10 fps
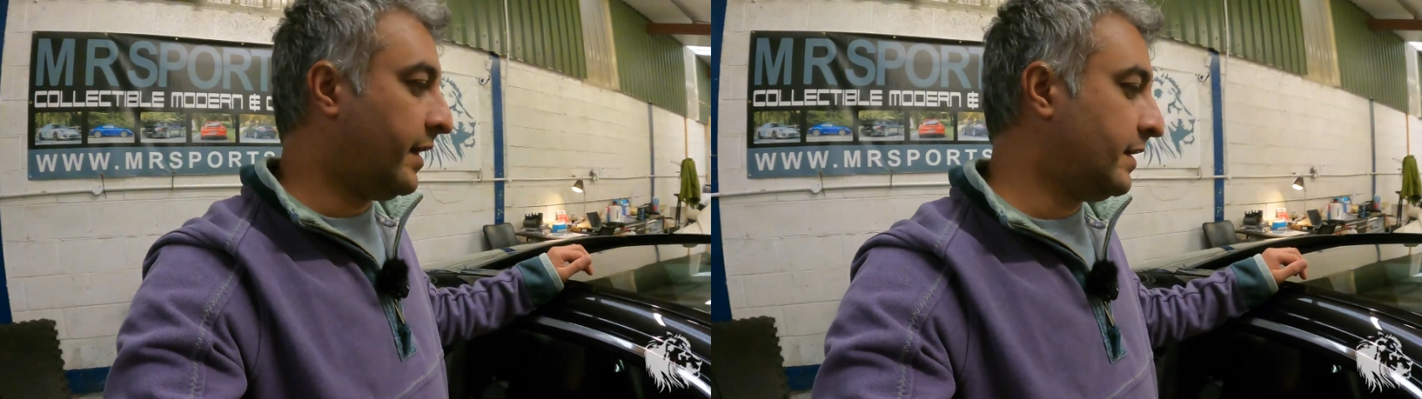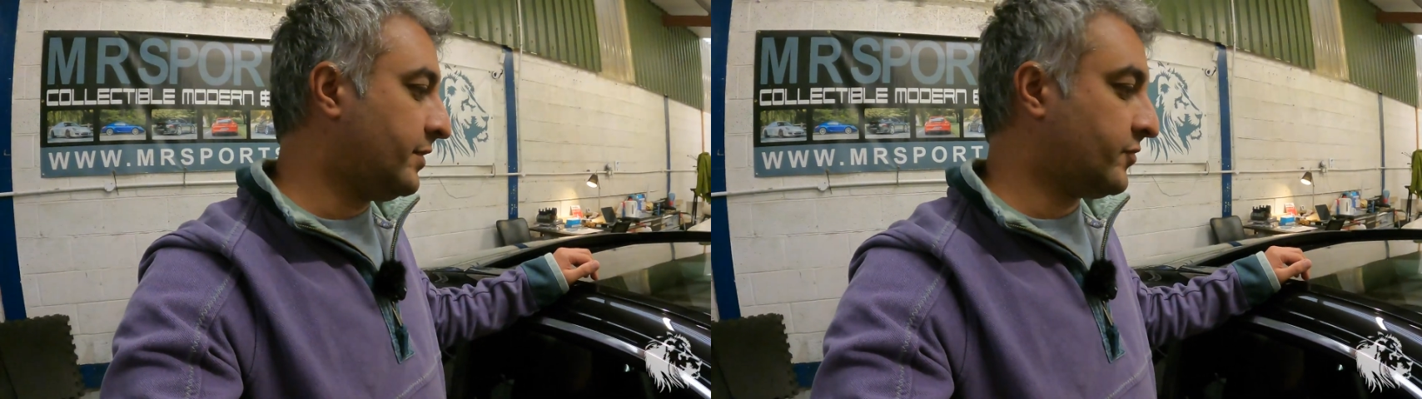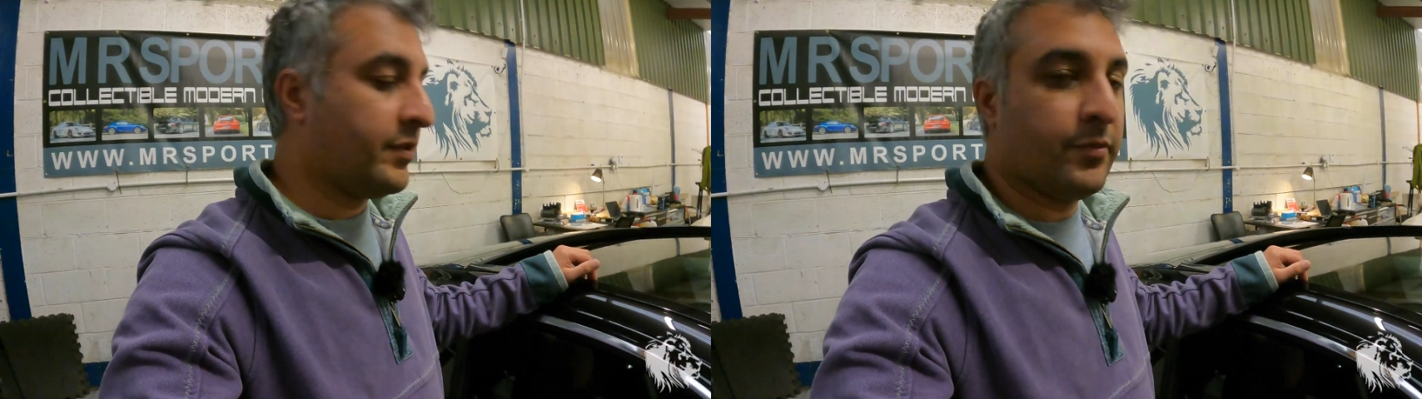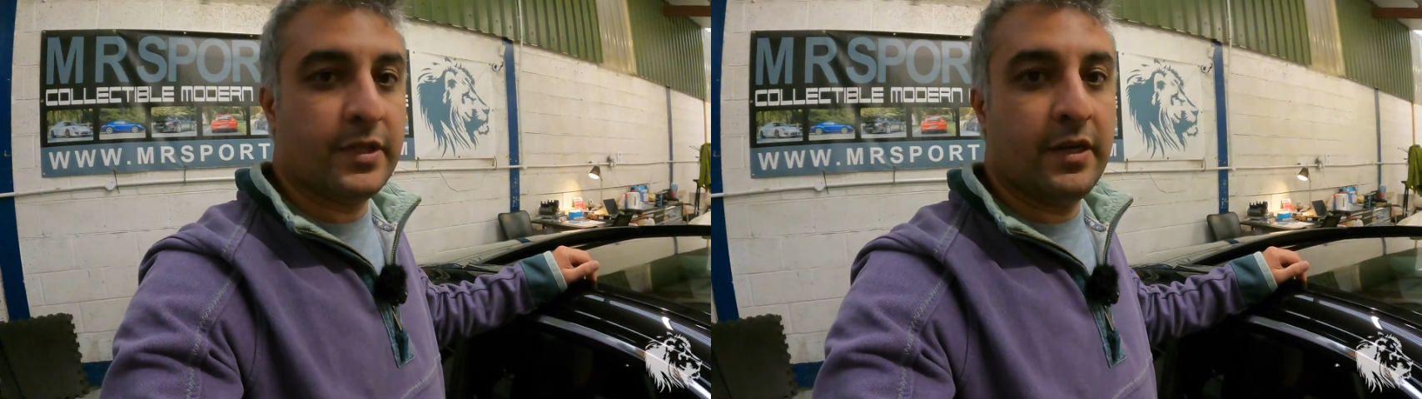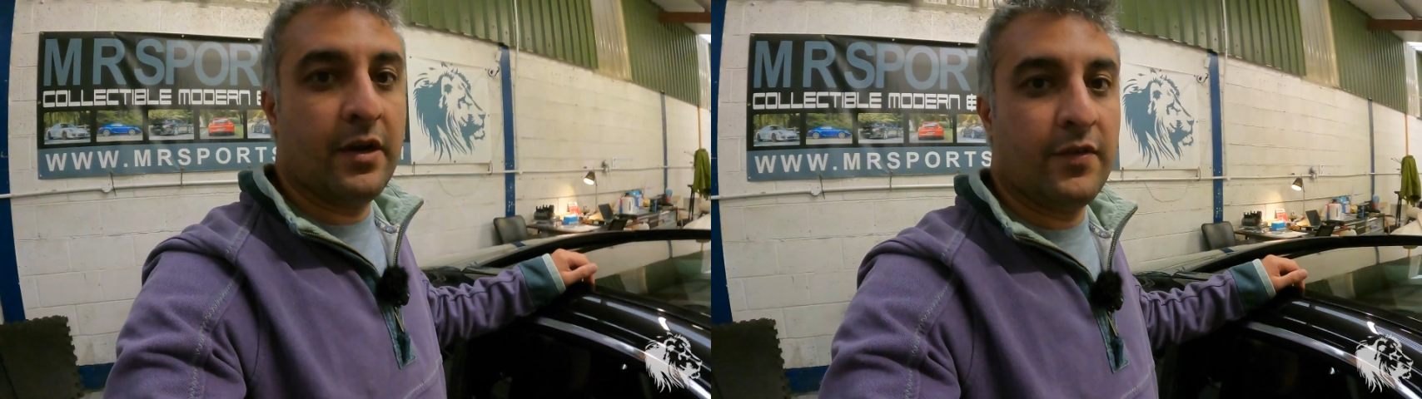And literally
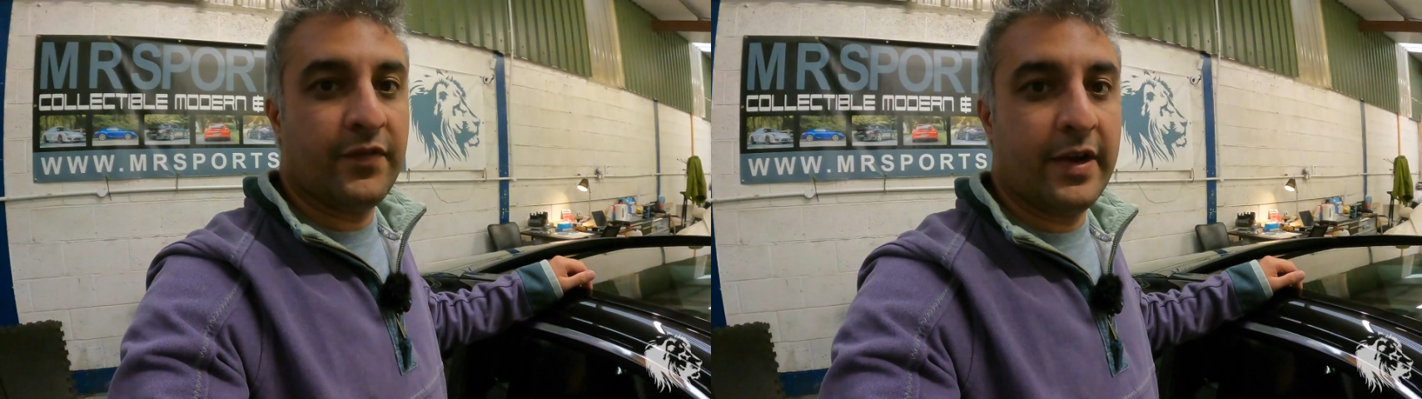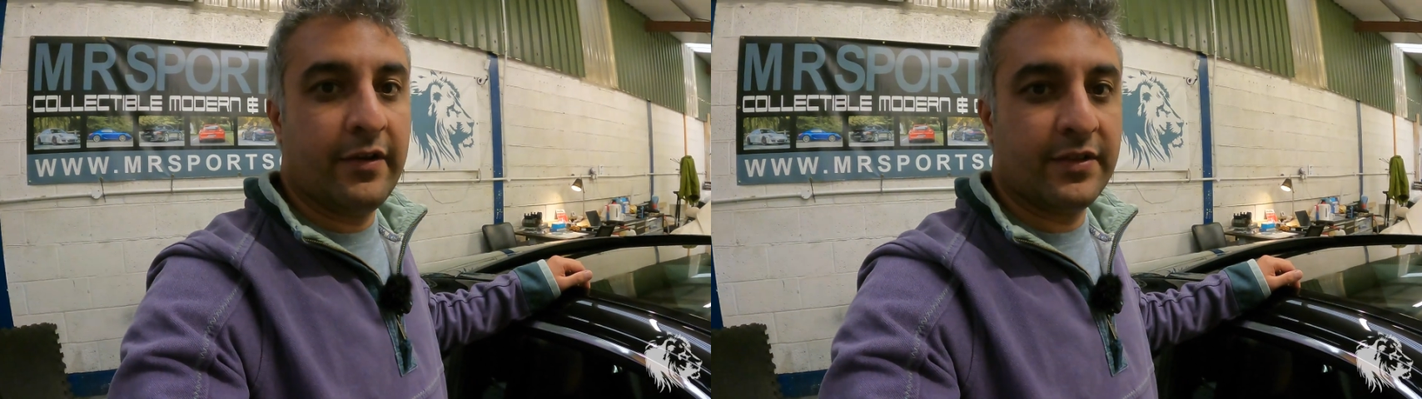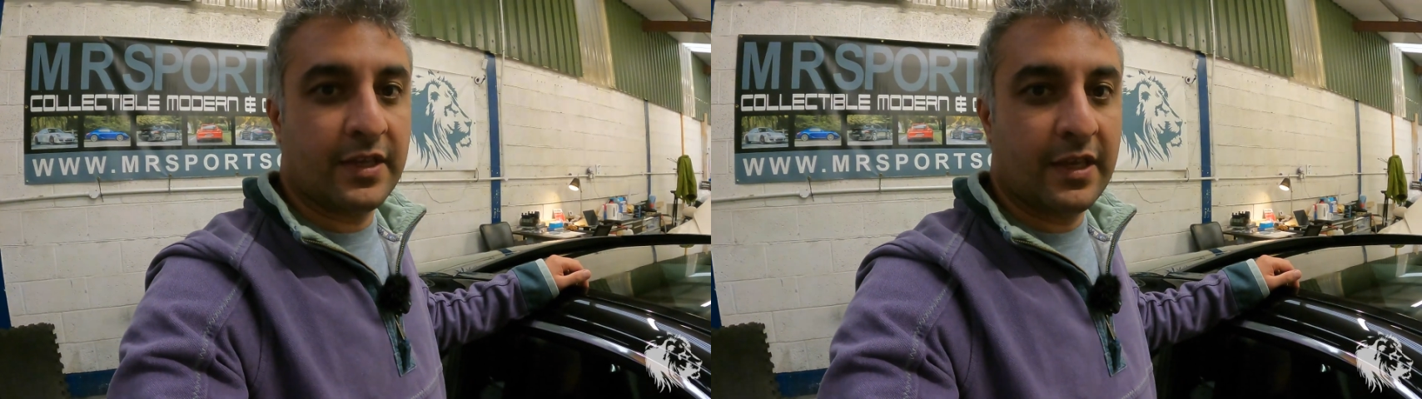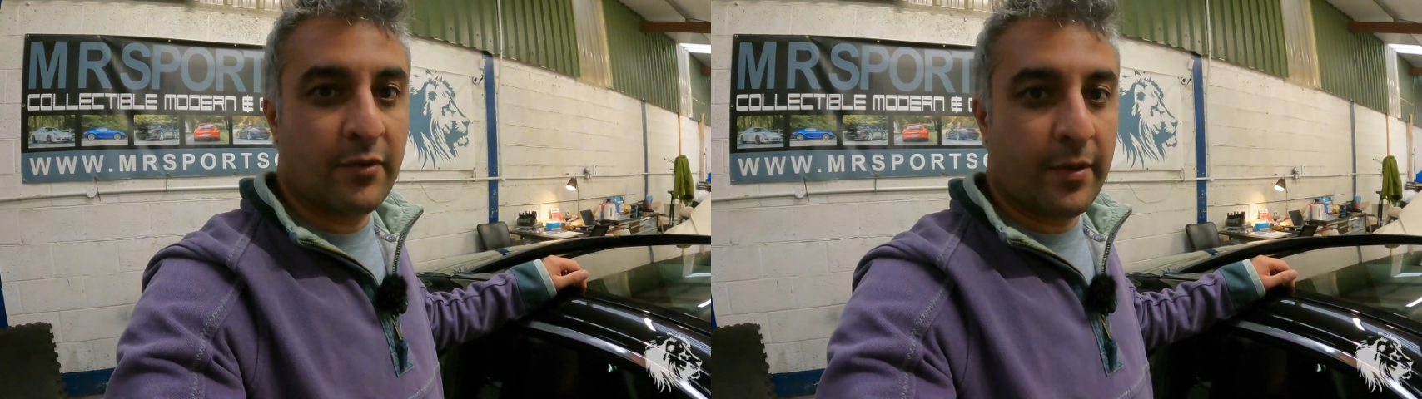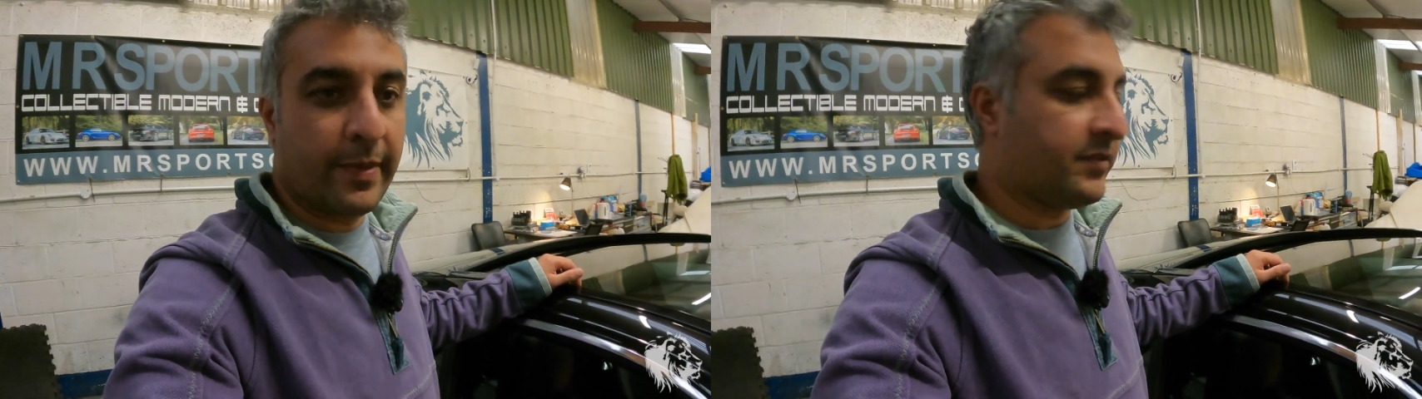within half an hour, I think he wrote